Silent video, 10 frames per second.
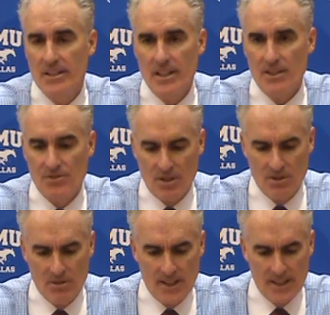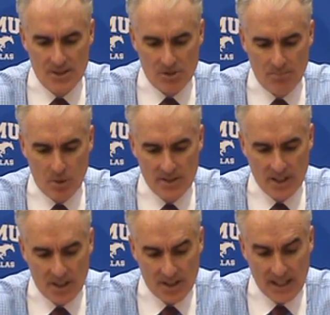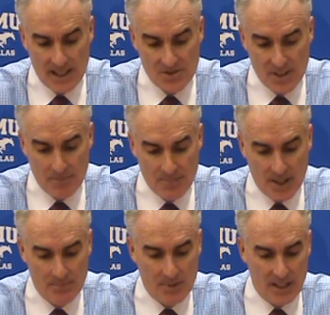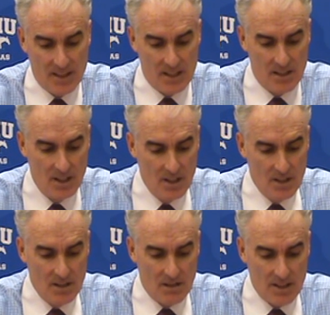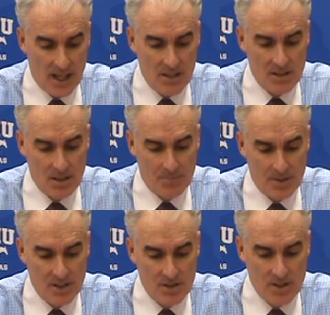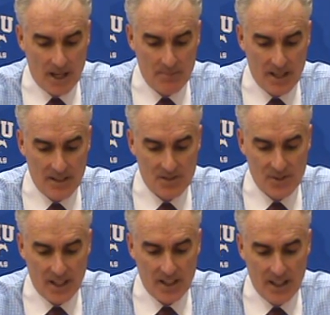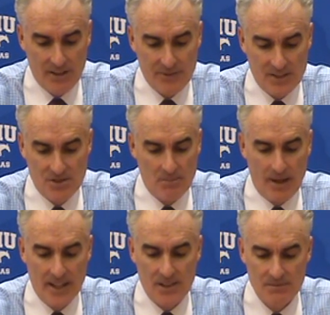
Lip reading: And so it's important that other guys stepped up, and I think, you know, Colin did a pretty good job of that in the second half, as did Mike.